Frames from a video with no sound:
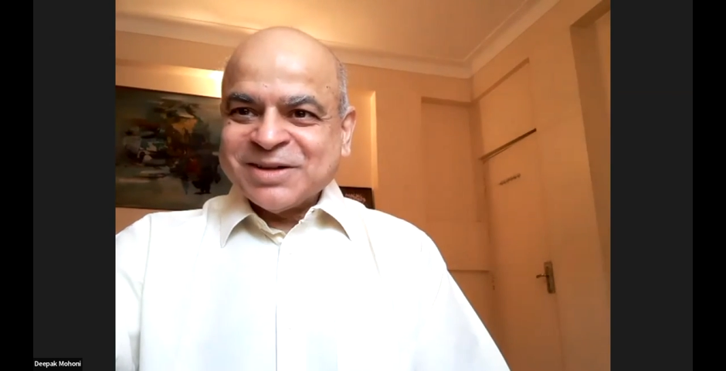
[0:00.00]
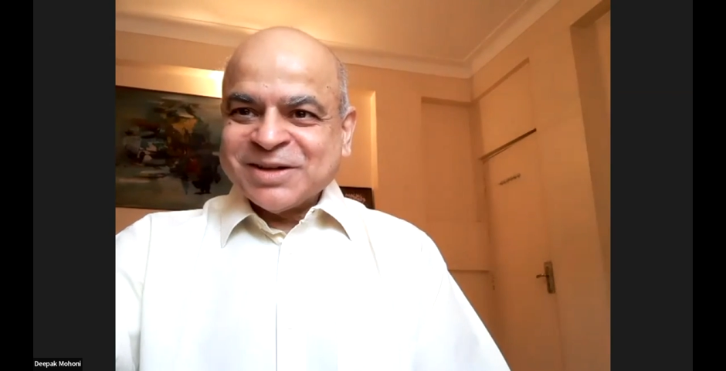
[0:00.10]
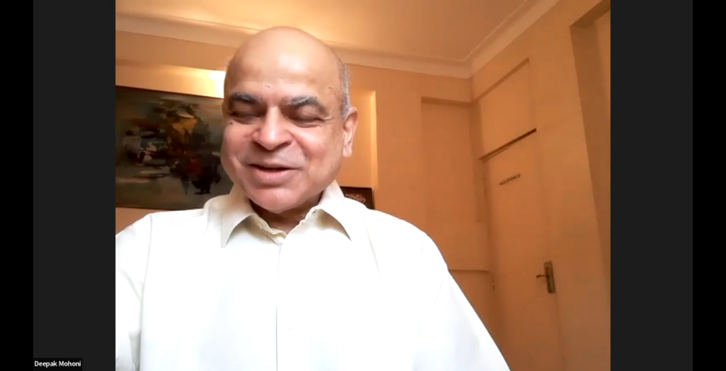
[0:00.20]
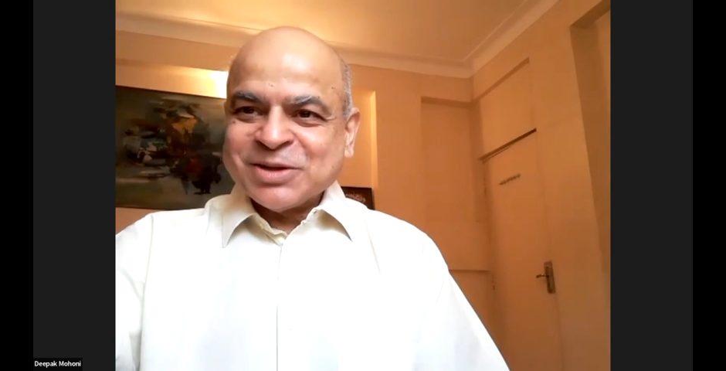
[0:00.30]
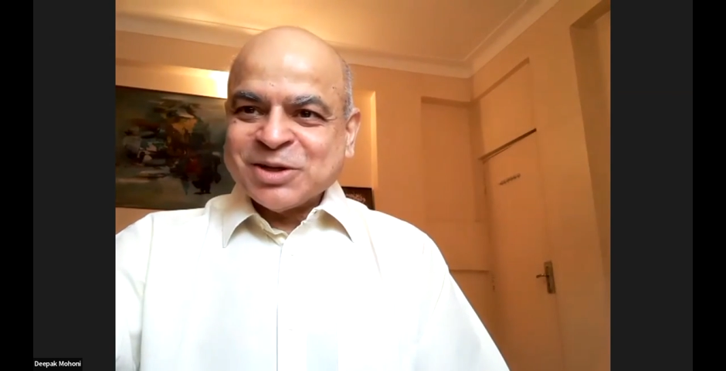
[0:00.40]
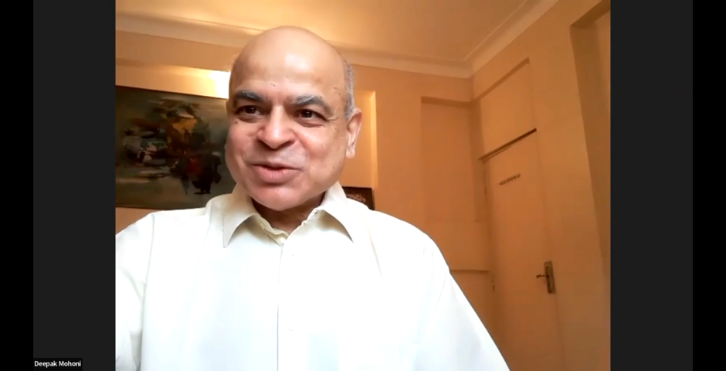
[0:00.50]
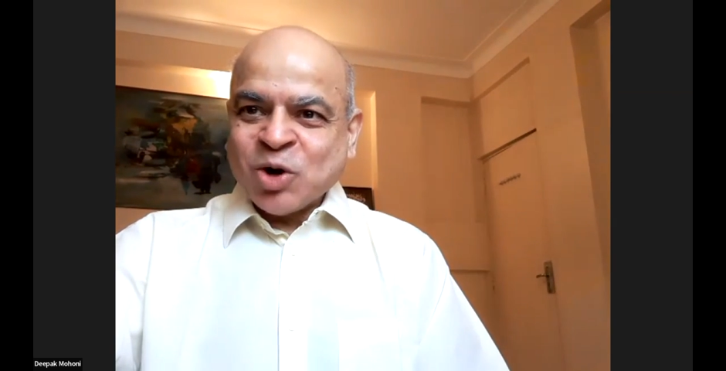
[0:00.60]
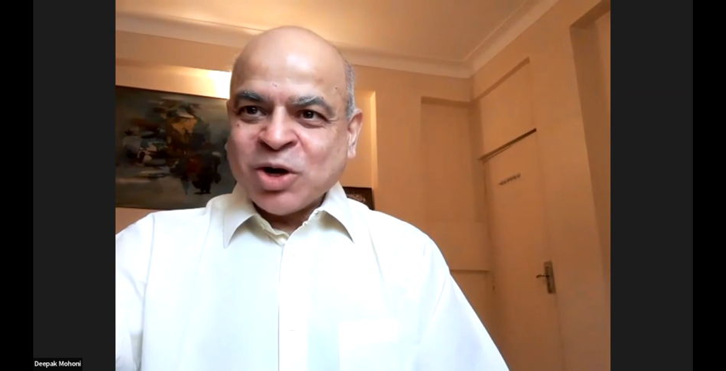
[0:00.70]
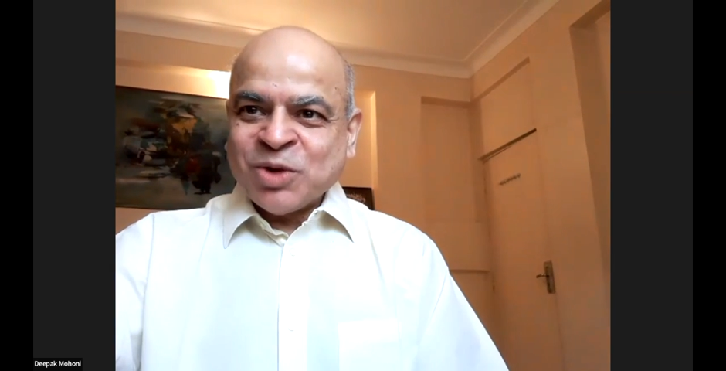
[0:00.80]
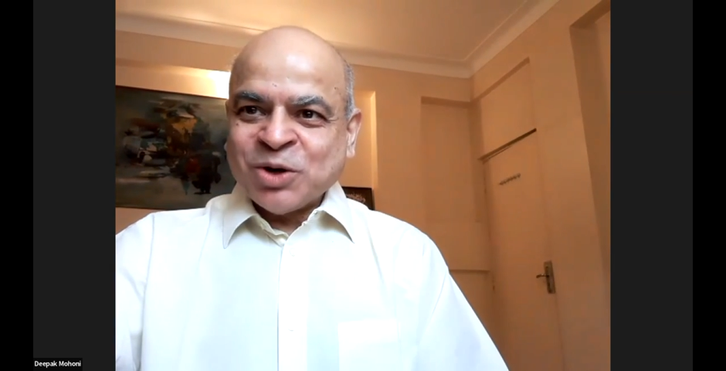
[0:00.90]
A
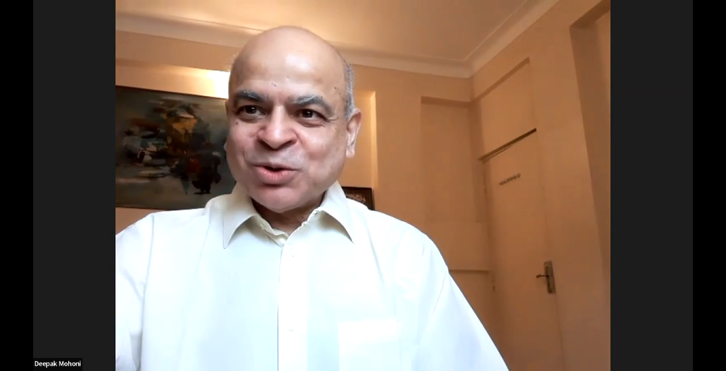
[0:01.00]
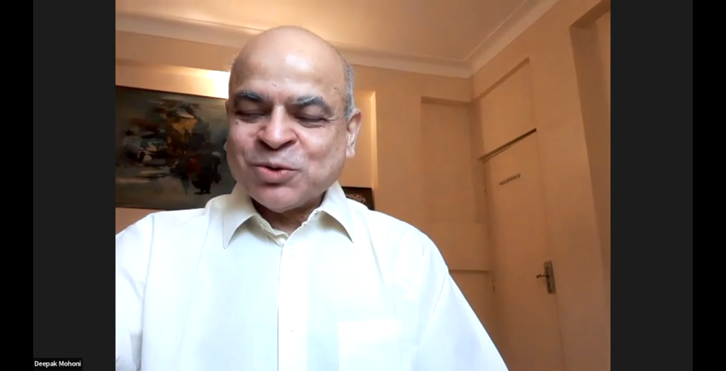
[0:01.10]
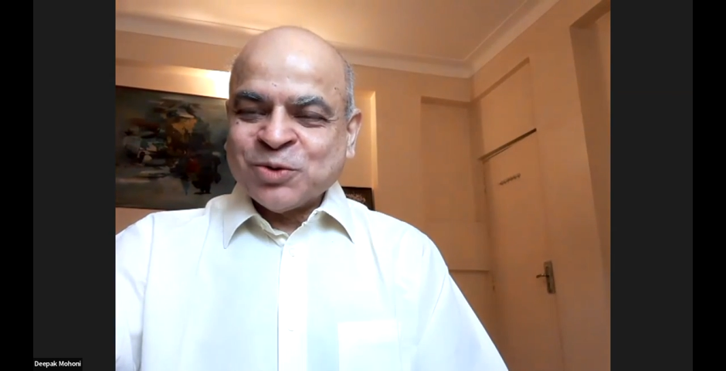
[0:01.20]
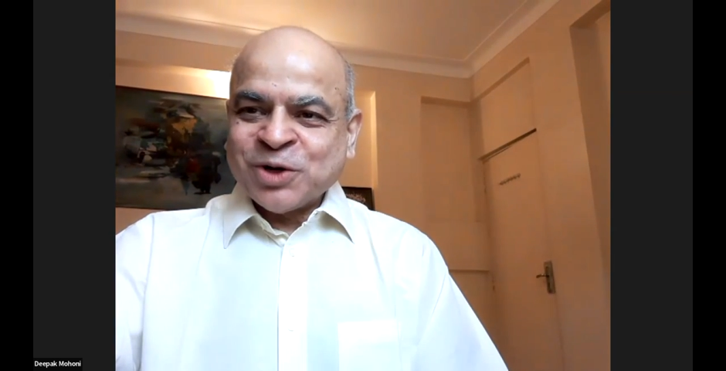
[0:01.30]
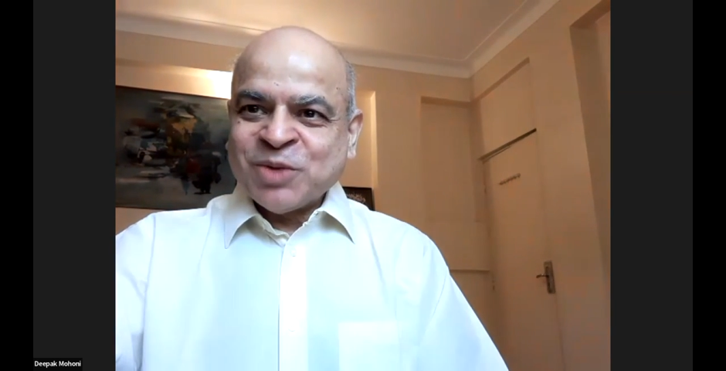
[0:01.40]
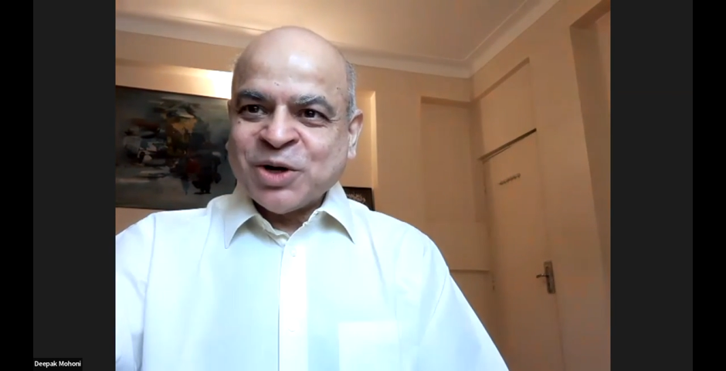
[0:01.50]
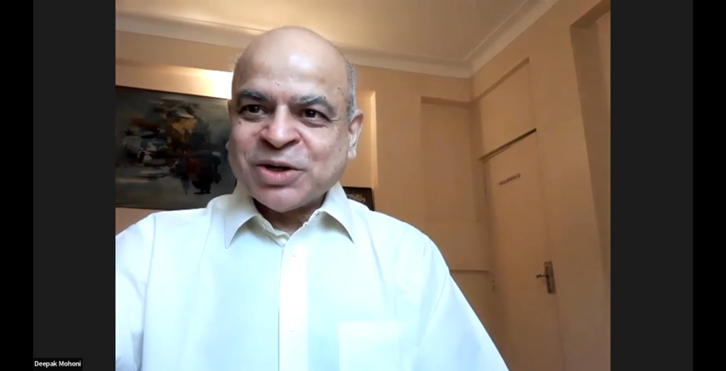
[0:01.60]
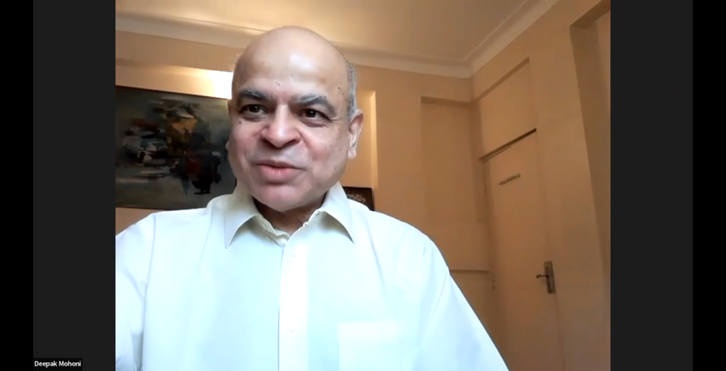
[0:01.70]
small amount, don't worry about it.